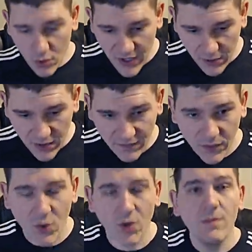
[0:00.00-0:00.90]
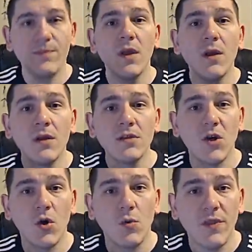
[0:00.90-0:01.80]
down at the floor.
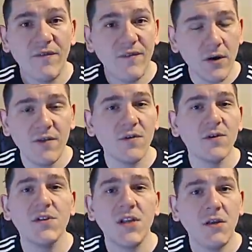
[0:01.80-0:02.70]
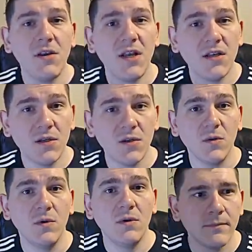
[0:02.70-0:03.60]
So the very first thing you need to
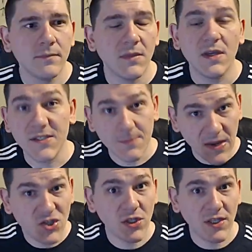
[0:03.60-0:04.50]
do, especially